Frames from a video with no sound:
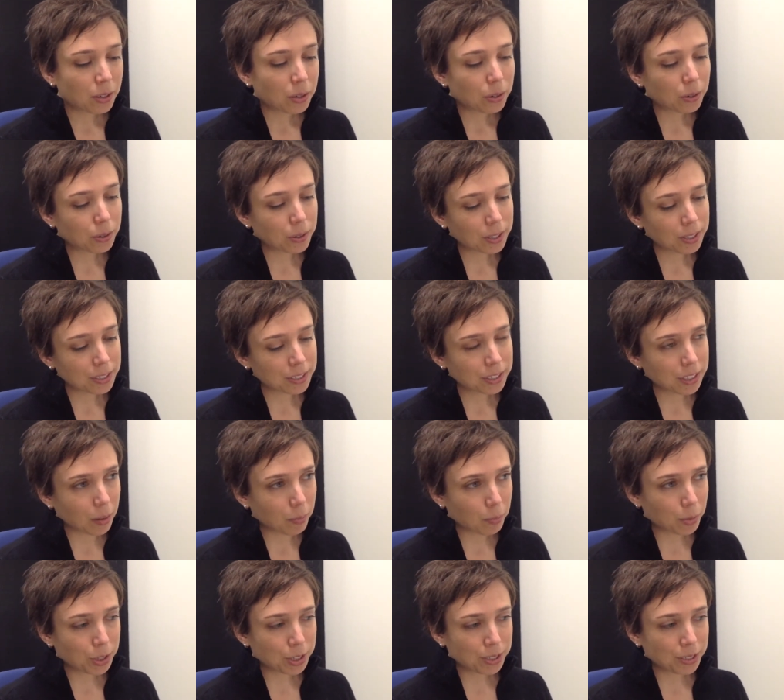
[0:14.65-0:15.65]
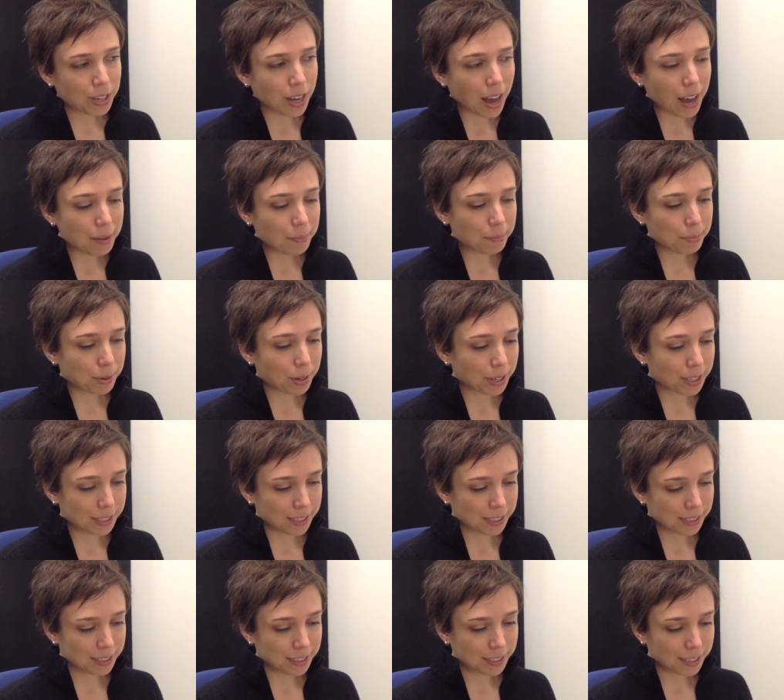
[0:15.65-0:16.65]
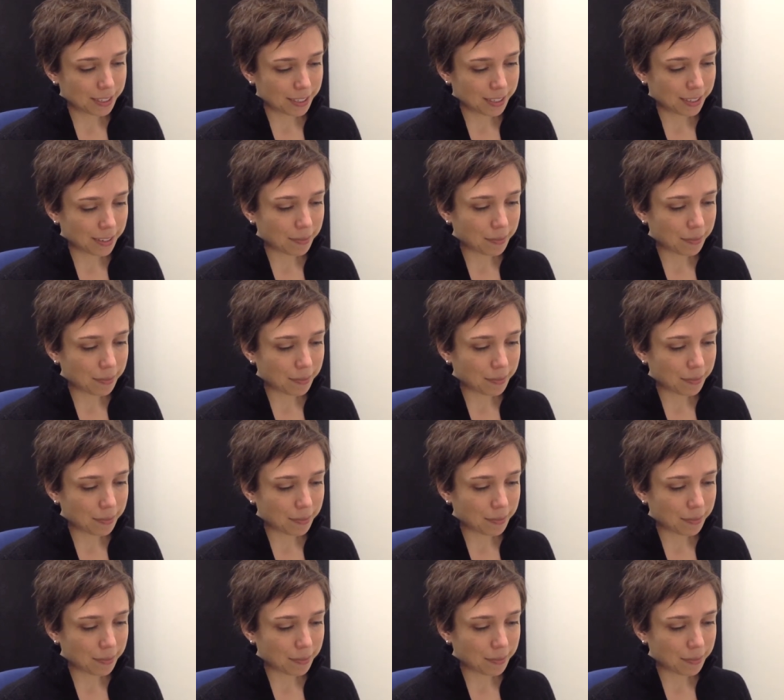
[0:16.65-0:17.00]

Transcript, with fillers: or someone not present.